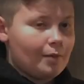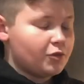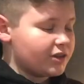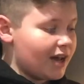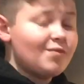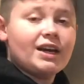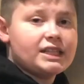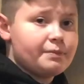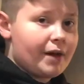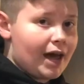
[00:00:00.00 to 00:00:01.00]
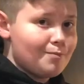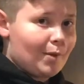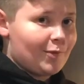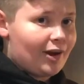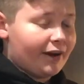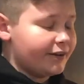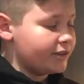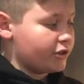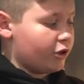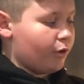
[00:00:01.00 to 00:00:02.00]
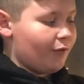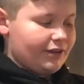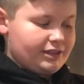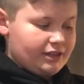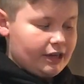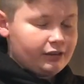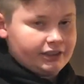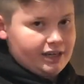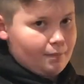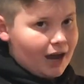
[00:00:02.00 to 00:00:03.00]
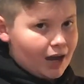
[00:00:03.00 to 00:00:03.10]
I'm just getting ready to pipe my meringues. So obviously you'll need a